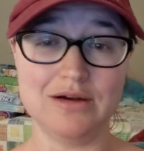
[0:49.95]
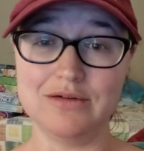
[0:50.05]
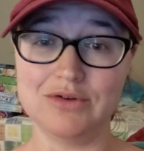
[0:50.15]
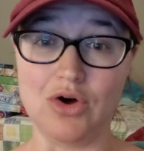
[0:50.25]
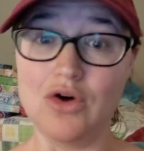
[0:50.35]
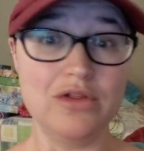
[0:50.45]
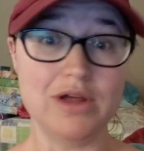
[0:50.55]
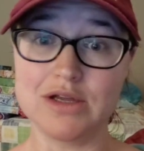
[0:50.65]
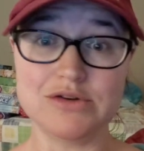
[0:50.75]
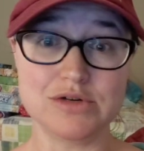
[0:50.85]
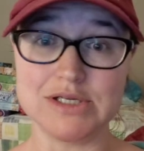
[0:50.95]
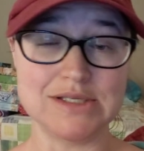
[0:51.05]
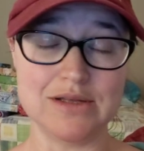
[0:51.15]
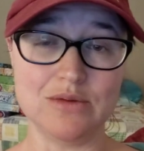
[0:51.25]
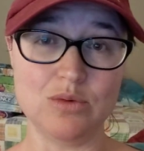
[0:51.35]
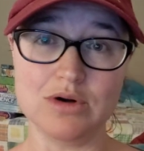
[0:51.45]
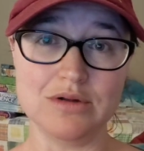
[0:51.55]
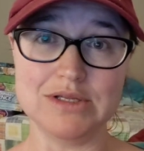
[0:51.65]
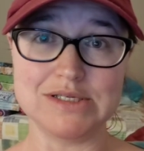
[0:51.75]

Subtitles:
of all the countries in the world.